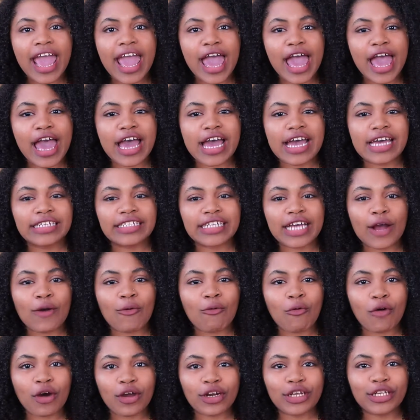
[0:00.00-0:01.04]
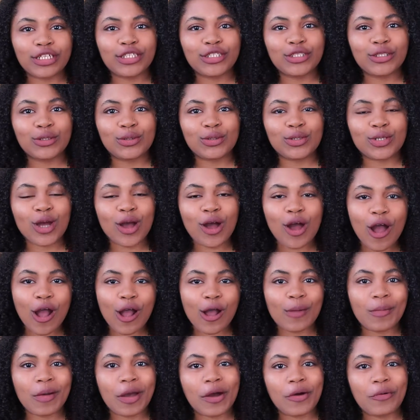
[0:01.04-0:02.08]
and I wanted to talk
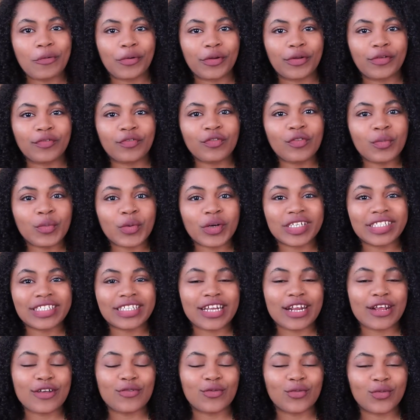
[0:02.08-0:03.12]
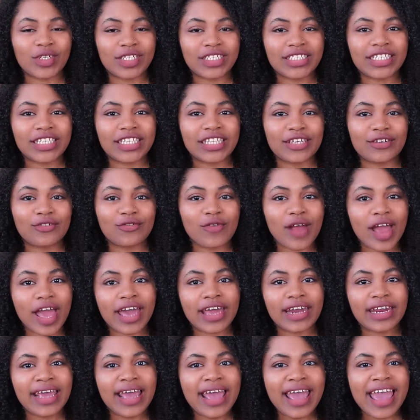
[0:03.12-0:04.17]
about one of the books that I recently
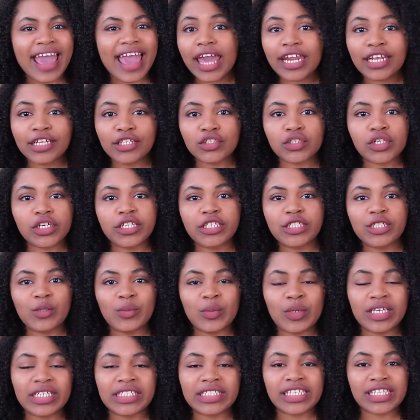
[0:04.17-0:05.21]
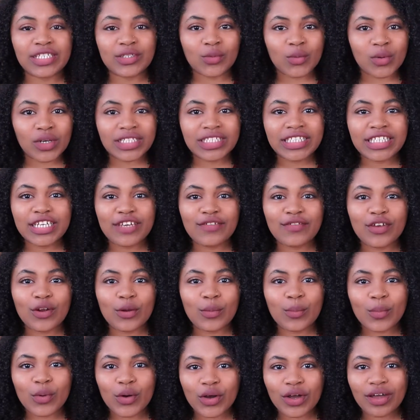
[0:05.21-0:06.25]
read. And it's crazy because this wasn't even a
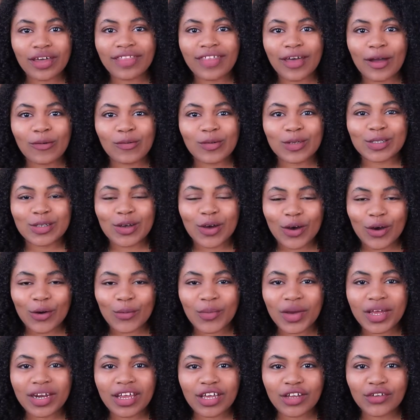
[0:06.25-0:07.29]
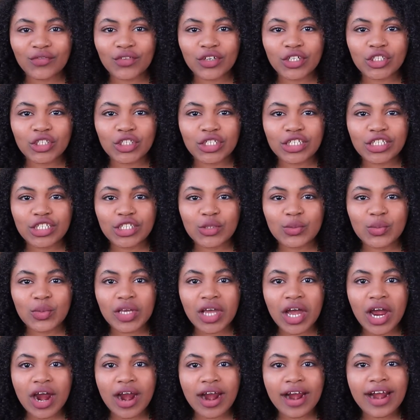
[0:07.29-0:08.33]
book that was on my nonfiction
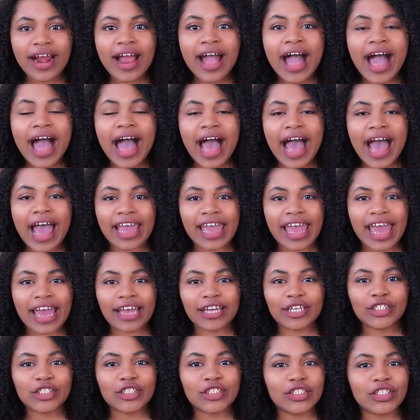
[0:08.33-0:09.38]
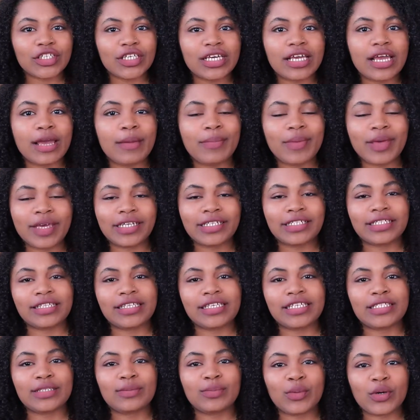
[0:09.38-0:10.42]
TBR. I actually picked
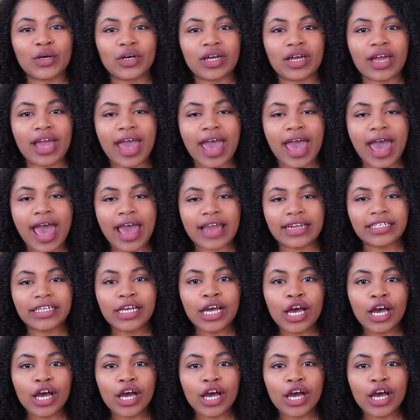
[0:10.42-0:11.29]
this book at